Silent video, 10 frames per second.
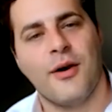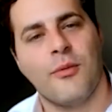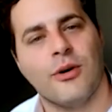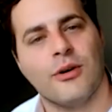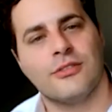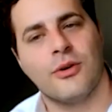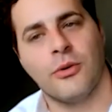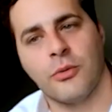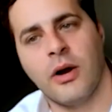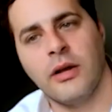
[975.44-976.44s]
was
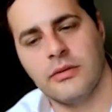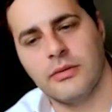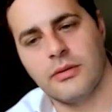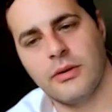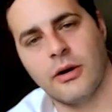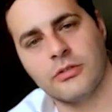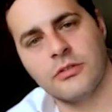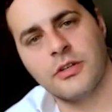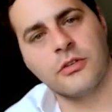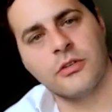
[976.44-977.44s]
OUI, Oxford
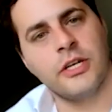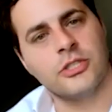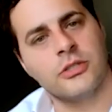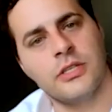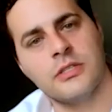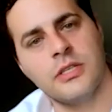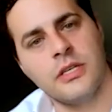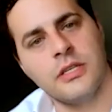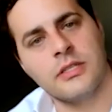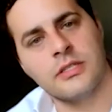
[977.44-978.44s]
University Innovation. It's
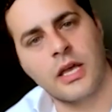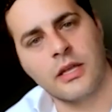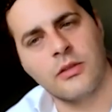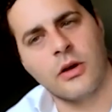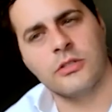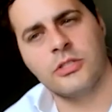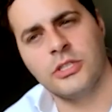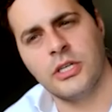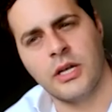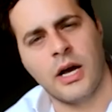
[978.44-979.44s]
the
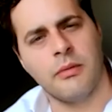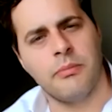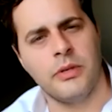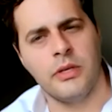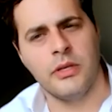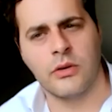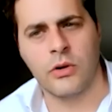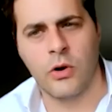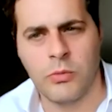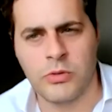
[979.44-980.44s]
technology and IP
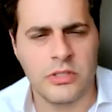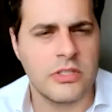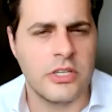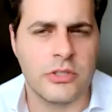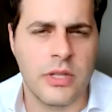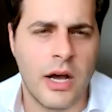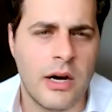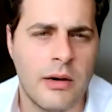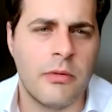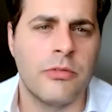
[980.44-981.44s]
commercialization
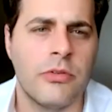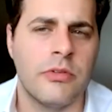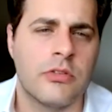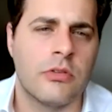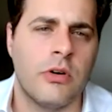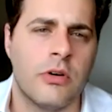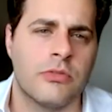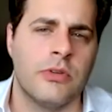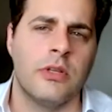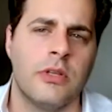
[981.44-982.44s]
arm of the University of
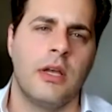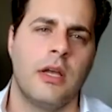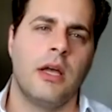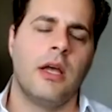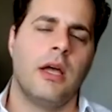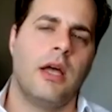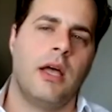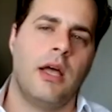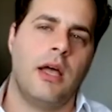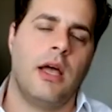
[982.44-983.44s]
Oxford.
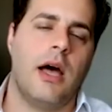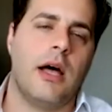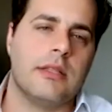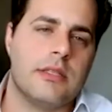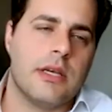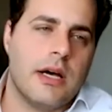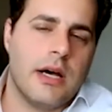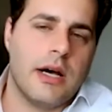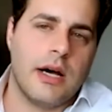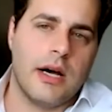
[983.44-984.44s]
And
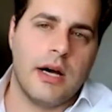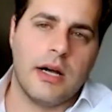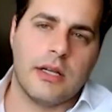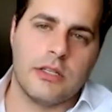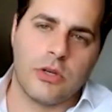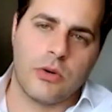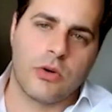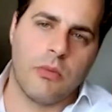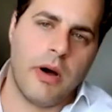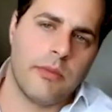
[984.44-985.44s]
uh, so
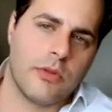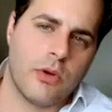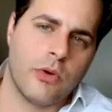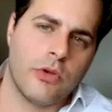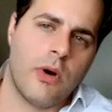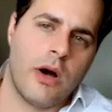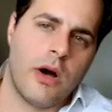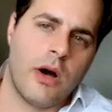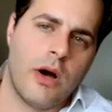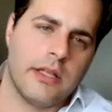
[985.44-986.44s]
combined with
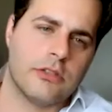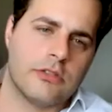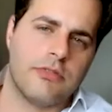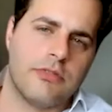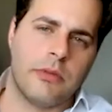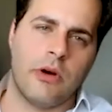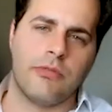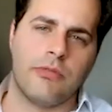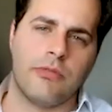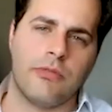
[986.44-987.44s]
OUI and Joseph Family
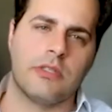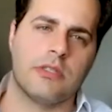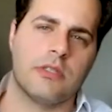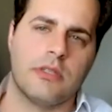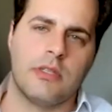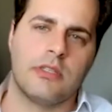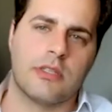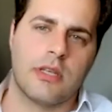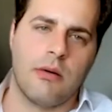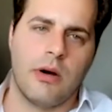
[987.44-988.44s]
Offices, this
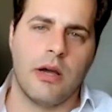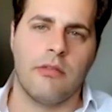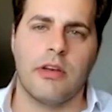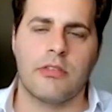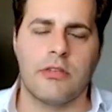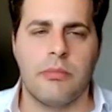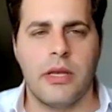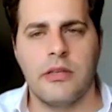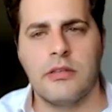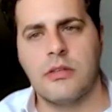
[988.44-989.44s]
is how our investor
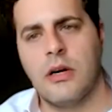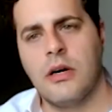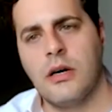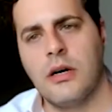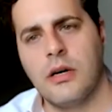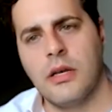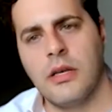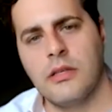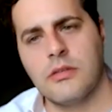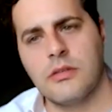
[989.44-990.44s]
base uh,
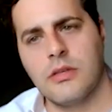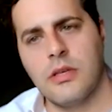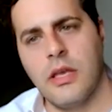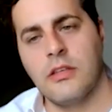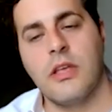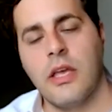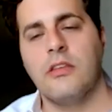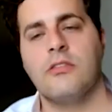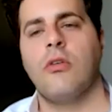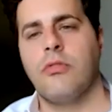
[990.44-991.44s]
is, is,
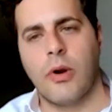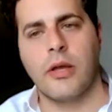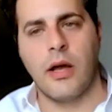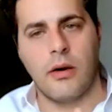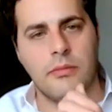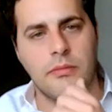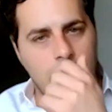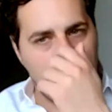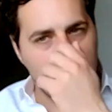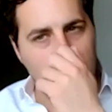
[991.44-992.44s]
is off right now.
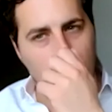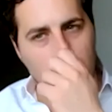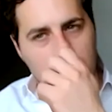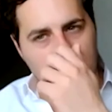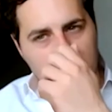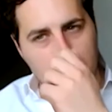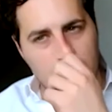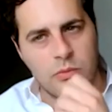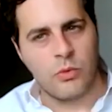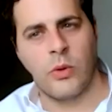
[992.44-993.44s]
And we're not,
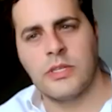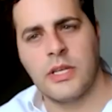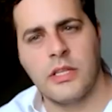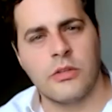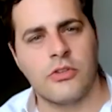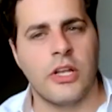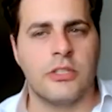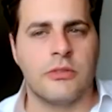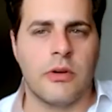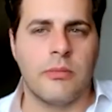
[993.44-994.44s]
not intending to change
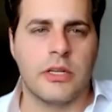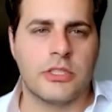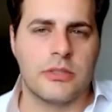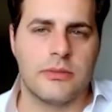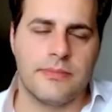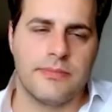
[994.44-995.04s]
it very much.